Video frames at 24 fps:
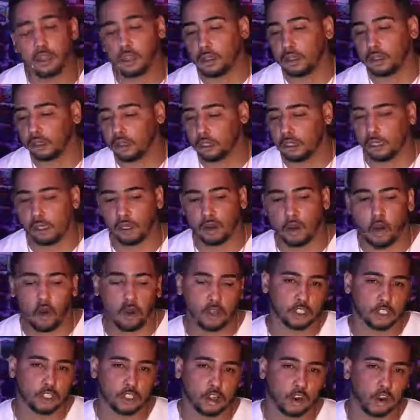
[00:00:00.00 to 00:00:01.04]
And all
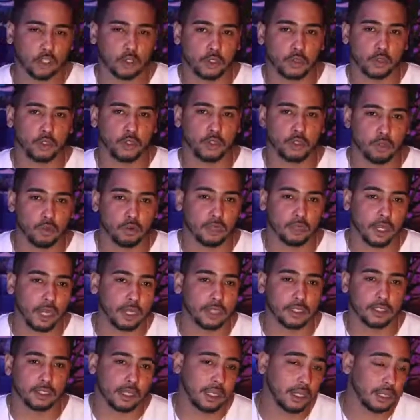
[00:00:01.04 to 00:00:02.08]
starts with you. That is
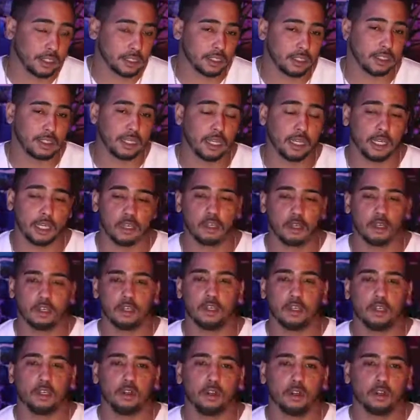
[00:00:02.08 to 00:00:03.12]
his saying. You
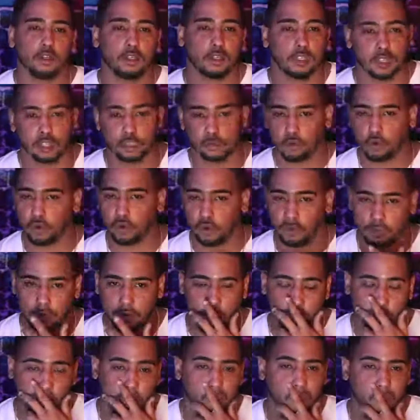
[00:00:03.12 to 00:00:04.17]
know, he's motivated
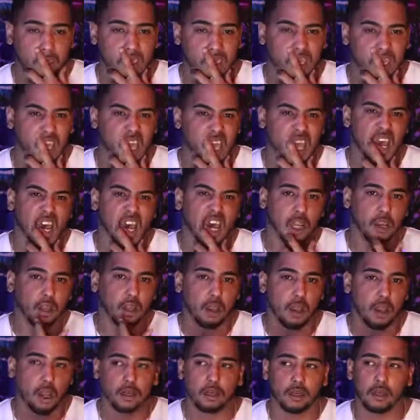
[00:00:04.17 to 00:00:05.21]
me a lot.